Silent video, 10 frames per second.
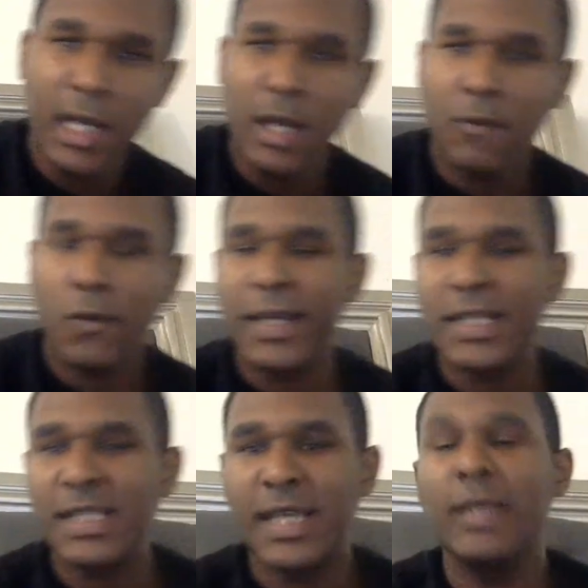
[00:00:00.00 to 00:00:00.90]
where he
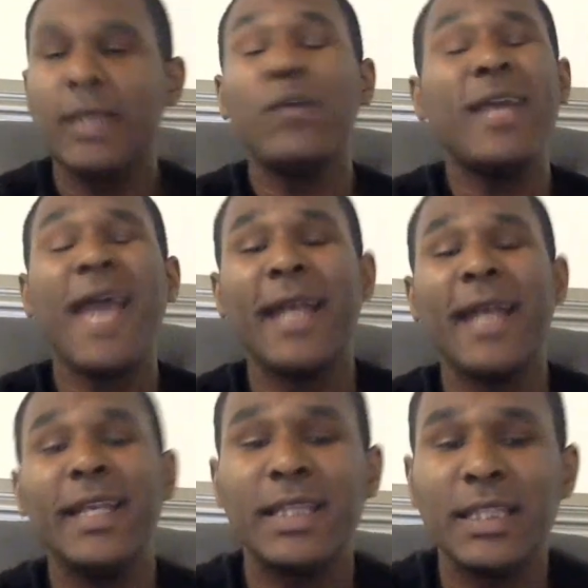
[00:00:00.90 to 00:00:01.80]
said that we had
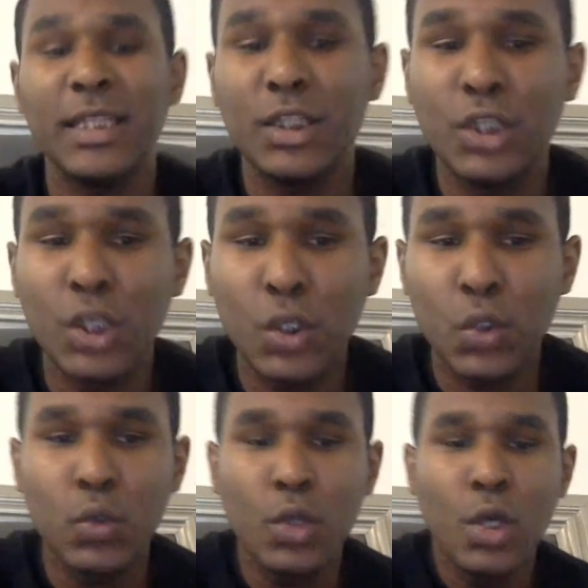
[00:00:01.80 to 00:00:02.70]
nothing to do
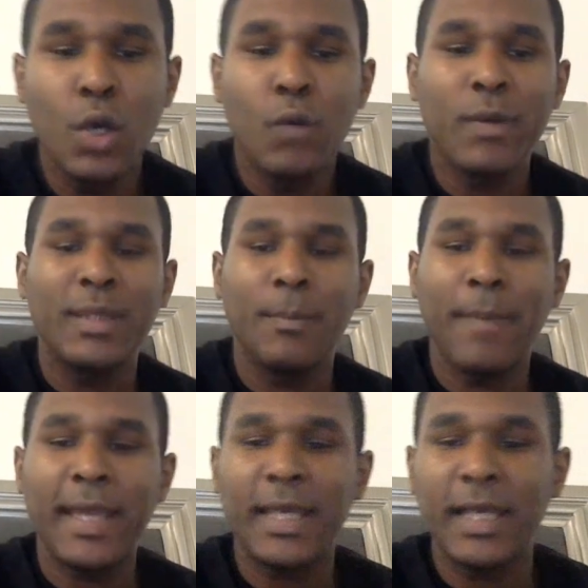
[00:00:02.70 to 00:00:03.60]
with the
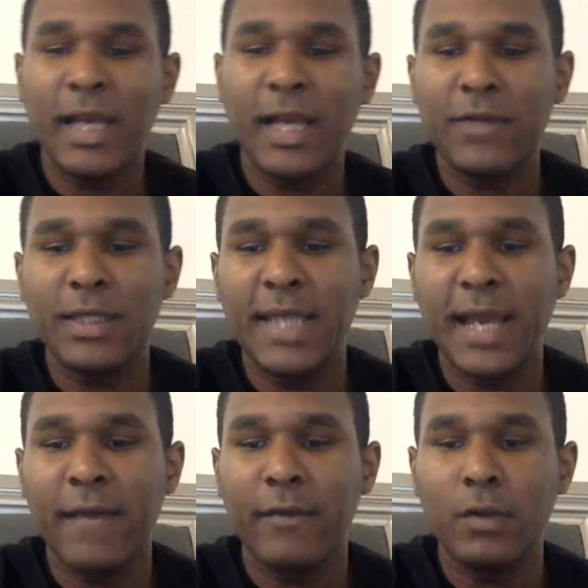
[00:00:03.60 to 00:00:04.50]
making of the
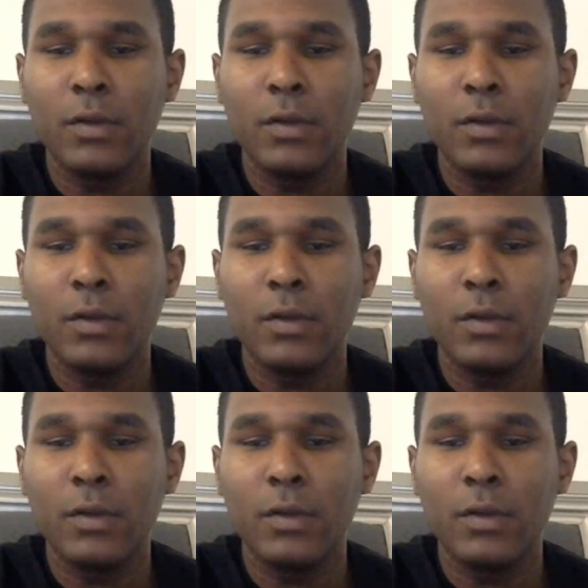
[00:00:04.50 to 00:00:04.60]
devil.